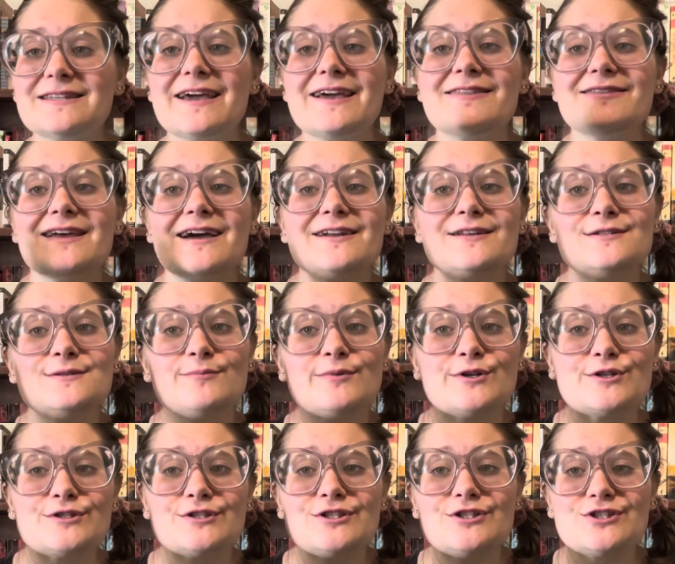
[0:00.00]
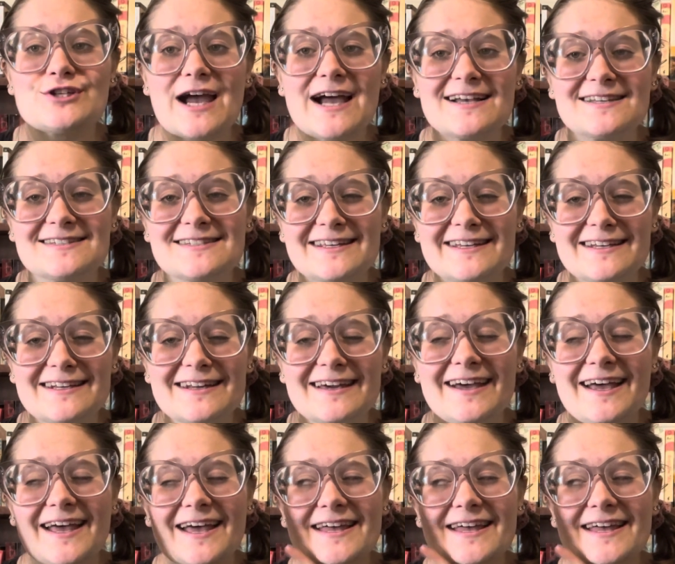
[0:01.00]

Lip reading: and that is Percy Jackson.